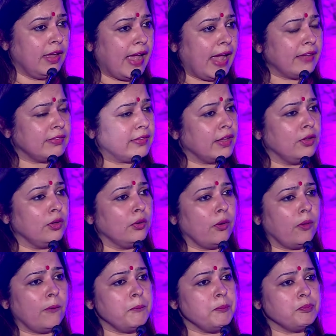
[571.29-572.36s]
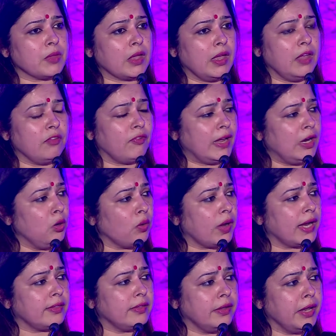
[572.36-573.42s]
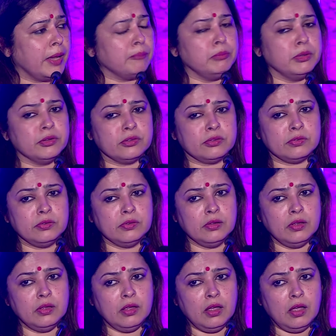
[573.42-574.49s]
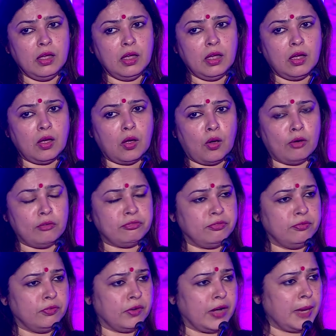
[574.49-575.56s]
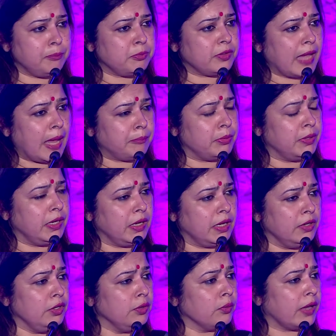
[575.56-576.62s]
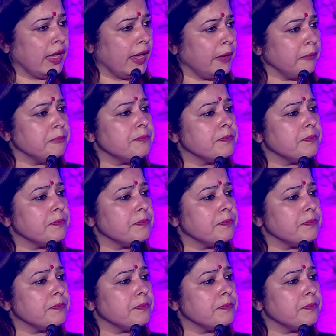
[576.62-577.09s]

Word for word: I say, you know, if I look at the numbers of rapes happening in UK,